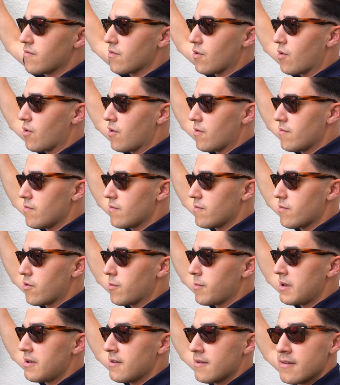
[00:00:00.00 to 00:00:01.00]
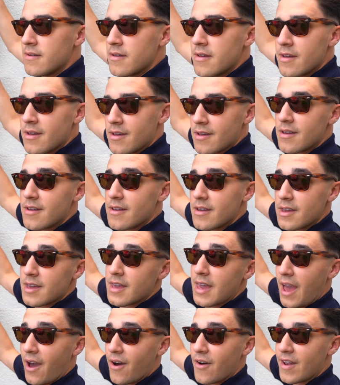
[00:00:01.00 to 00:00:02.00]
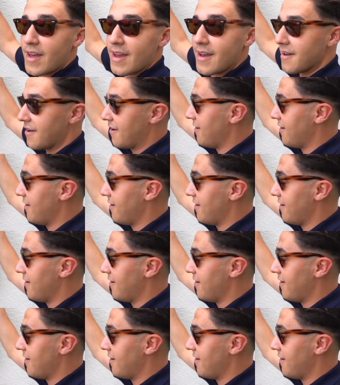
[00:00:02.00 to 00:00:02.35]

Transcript: or woman, get on it.